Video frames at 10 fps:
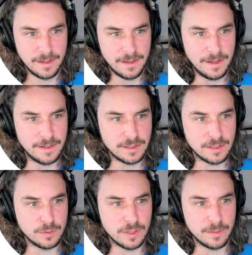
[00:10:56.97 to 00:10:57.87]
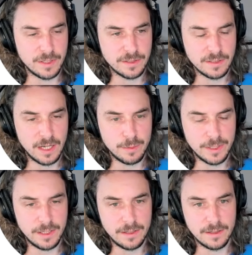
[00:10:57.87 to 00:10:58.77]
And so what I'm
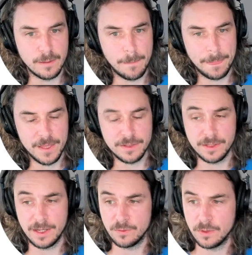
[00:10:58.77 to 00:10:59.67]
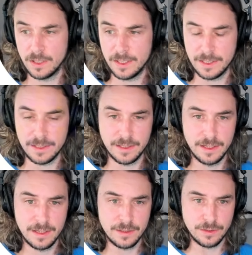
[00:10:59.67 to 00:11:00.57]
describing here is that I want it
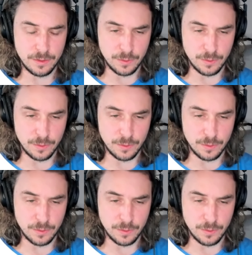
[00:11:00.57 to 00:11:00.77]
to